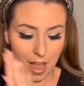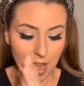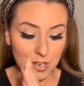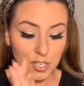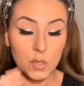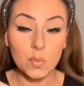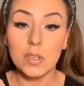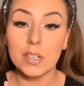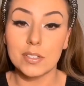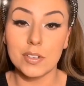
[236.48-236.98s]
I
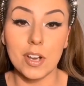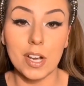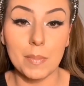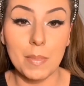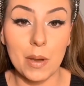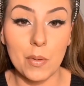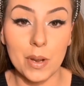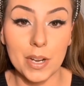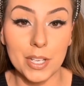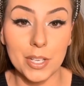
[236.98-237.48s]
do want to talk
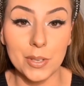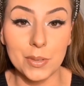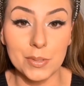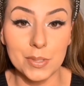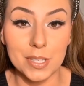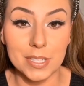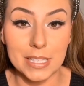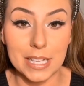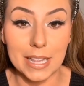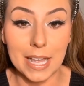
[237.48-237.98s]
about what I
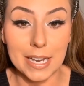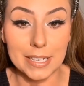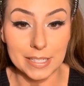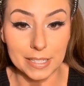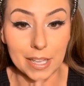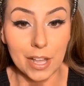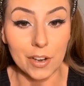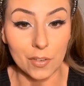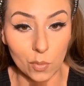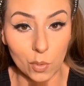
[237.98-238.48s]
used because I
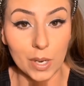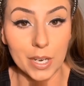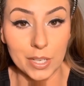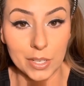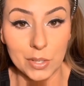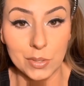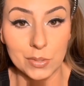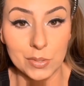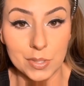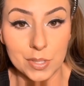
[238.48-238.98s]
liked a lot of what I
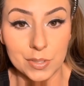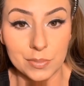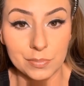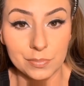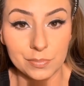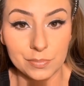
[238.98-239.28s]
used.